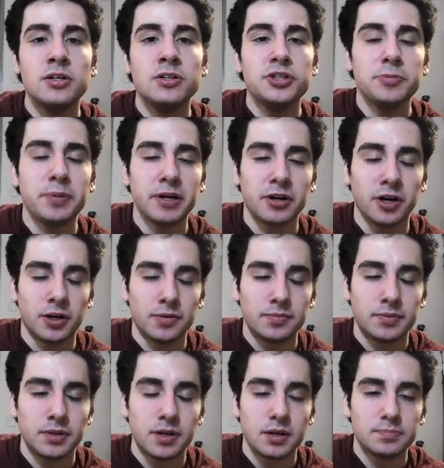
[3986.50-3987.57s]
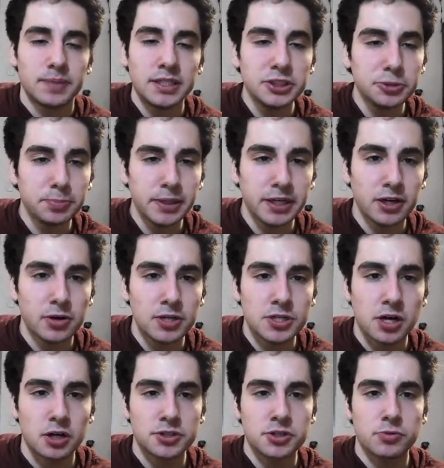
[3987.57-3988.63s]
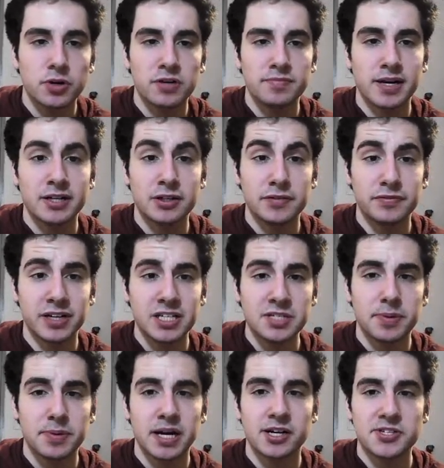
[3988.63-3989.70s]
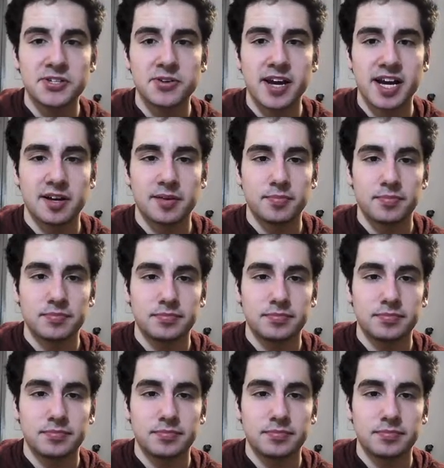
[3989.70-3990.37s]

Shapiro. Ben Shapiro is also one of my good friends, but I also hate him.